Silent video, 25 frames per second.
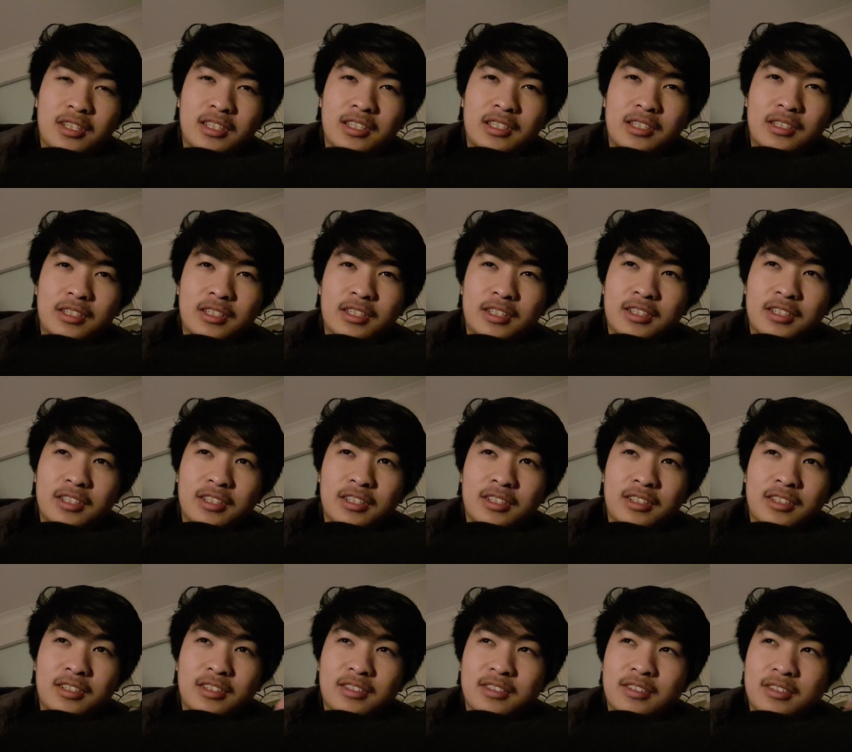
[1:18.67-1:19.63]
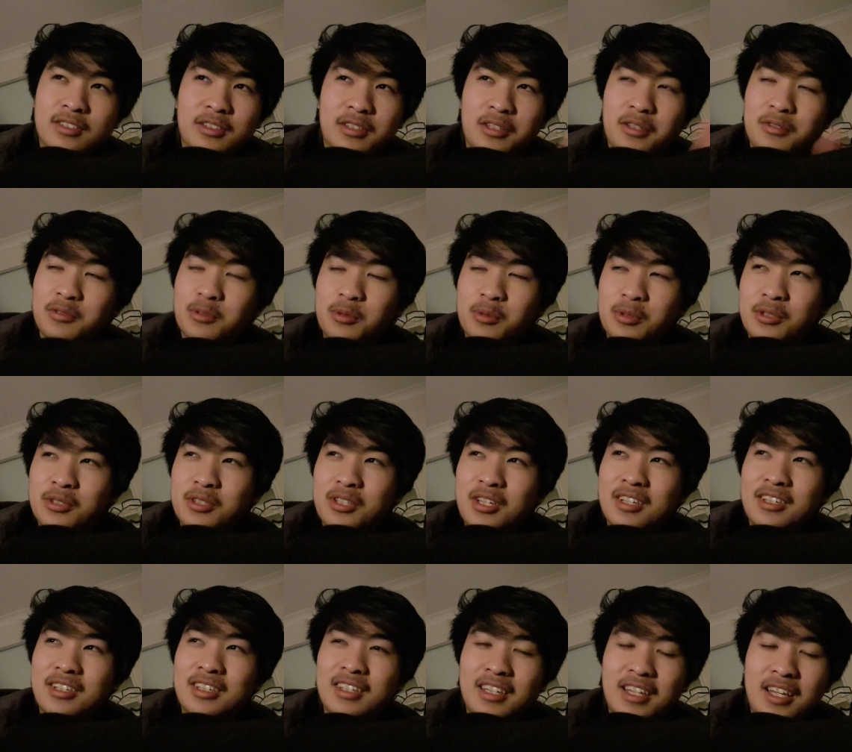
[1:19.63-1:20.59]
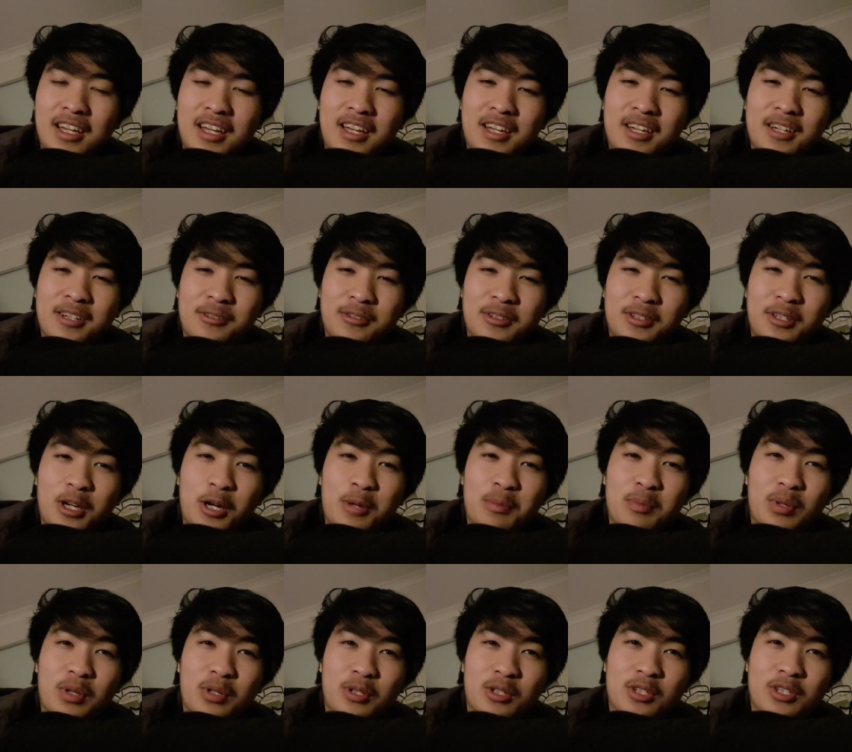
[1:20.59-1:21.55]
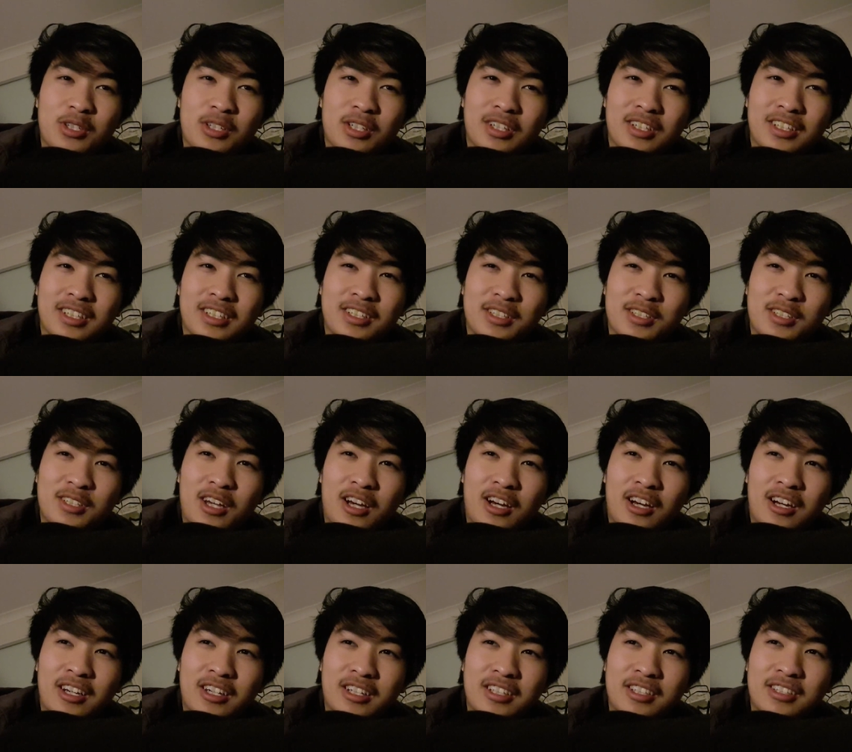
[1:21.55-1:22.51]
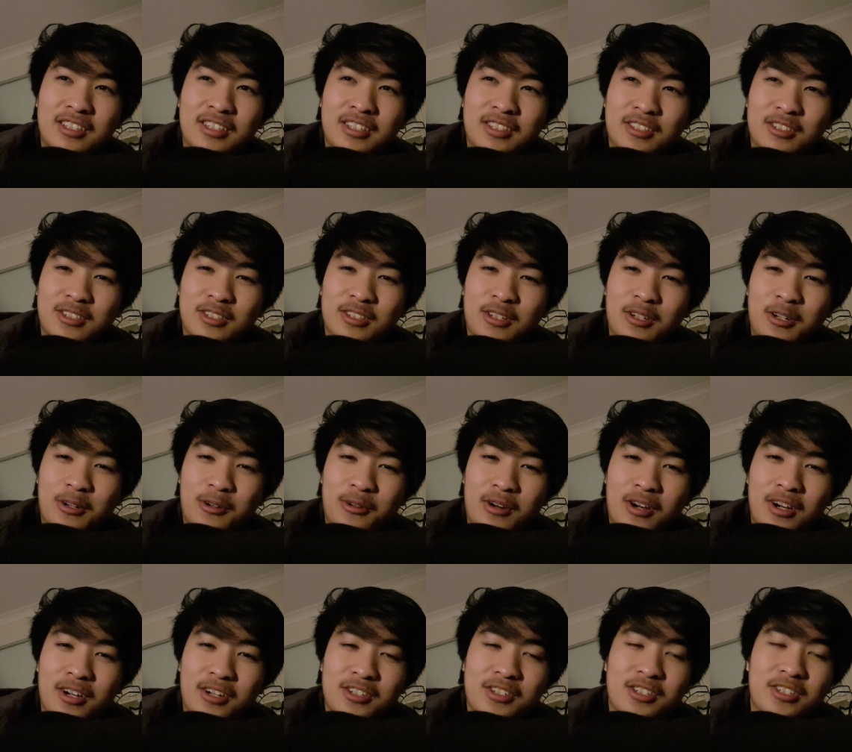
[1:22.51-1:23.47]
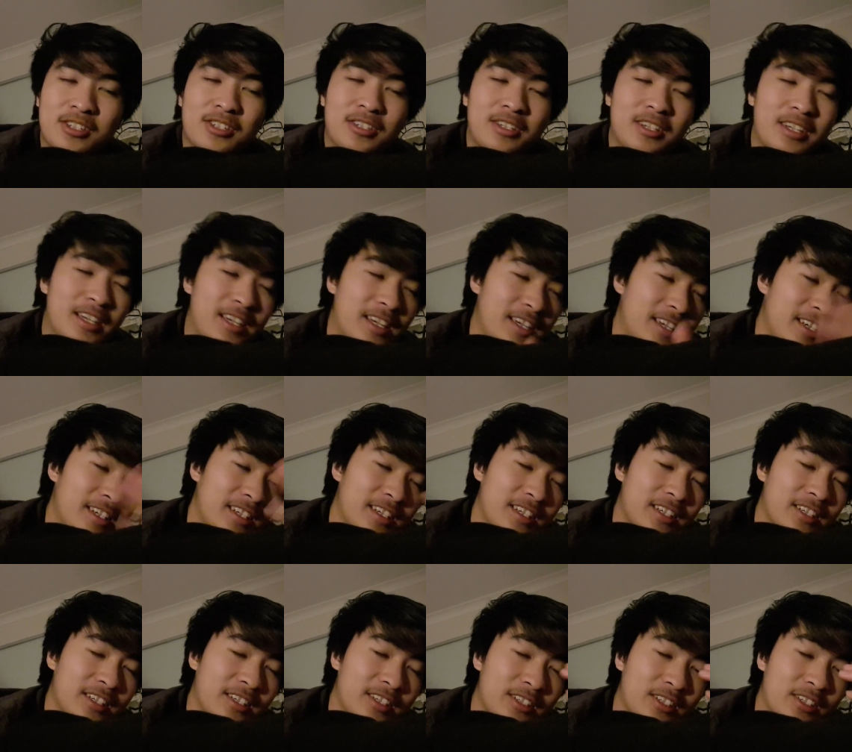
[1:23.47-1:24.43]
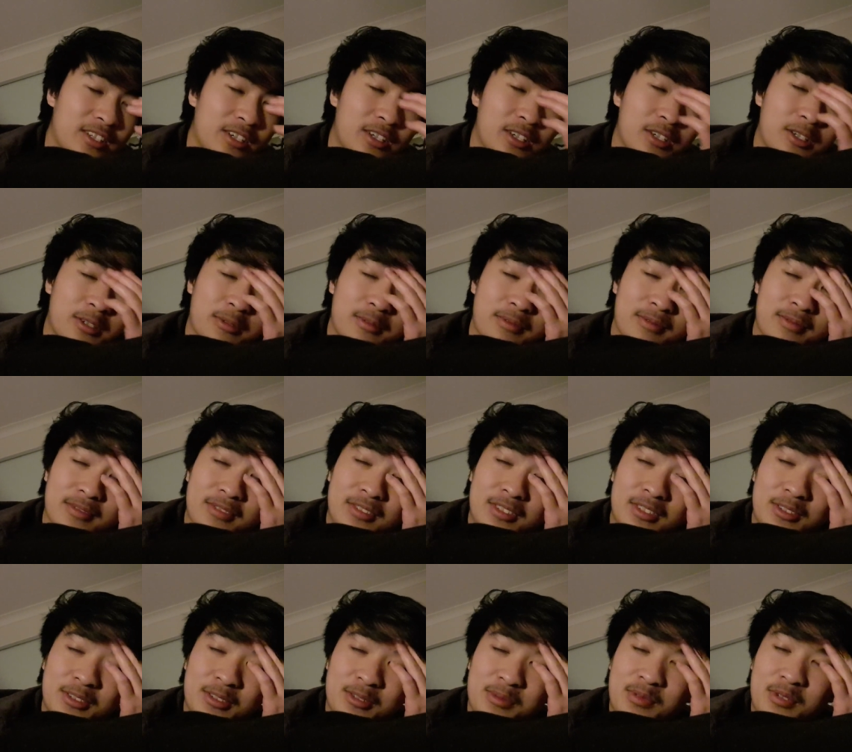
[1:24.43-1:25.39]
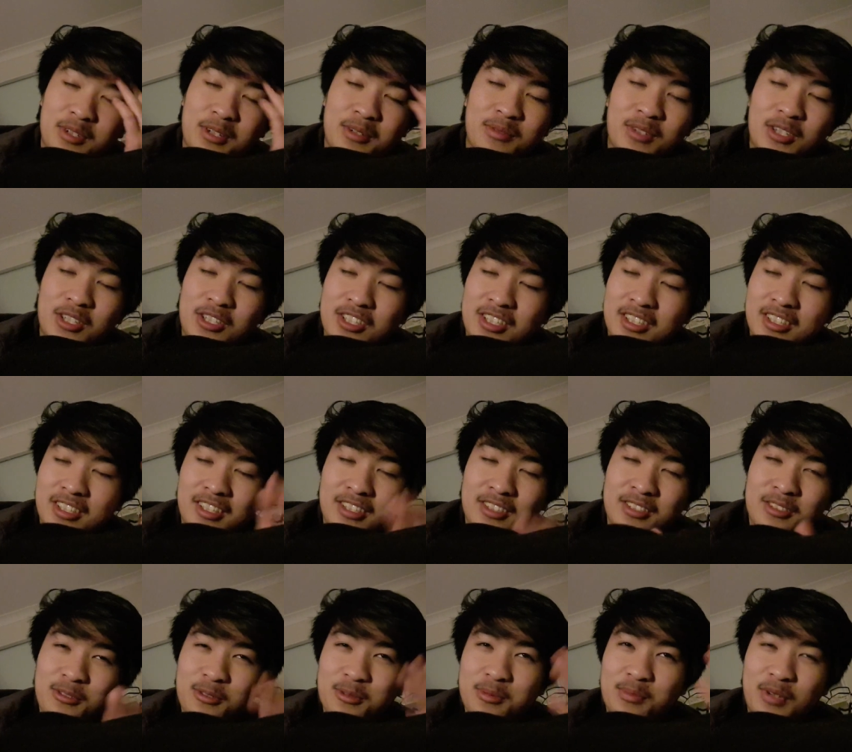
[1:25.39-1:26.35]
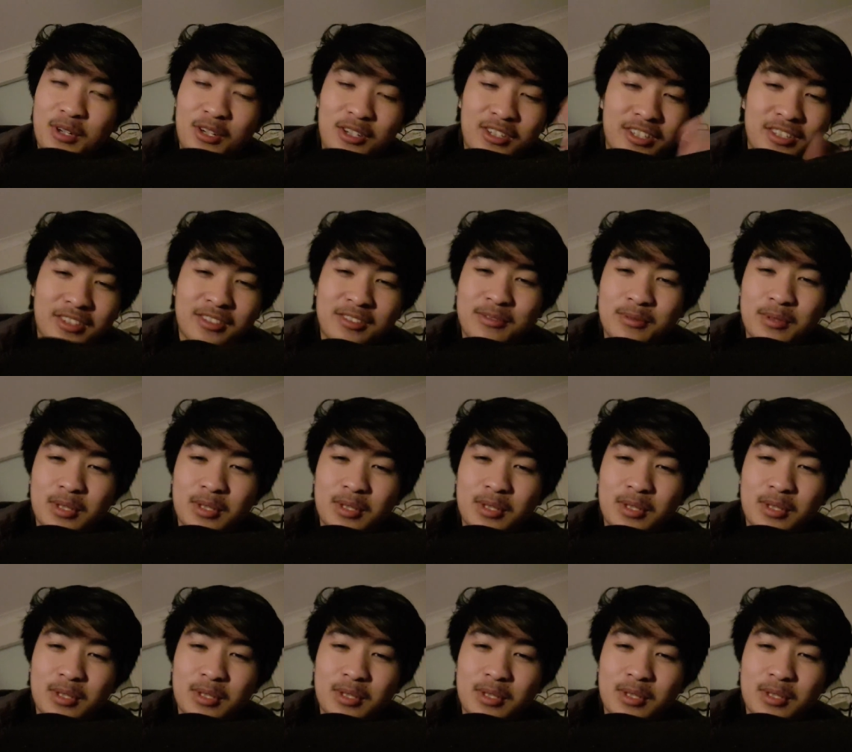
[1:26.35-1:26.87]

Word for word: And then afterwards, we pushed his car into the garage, and that was pretty much it because it was broken.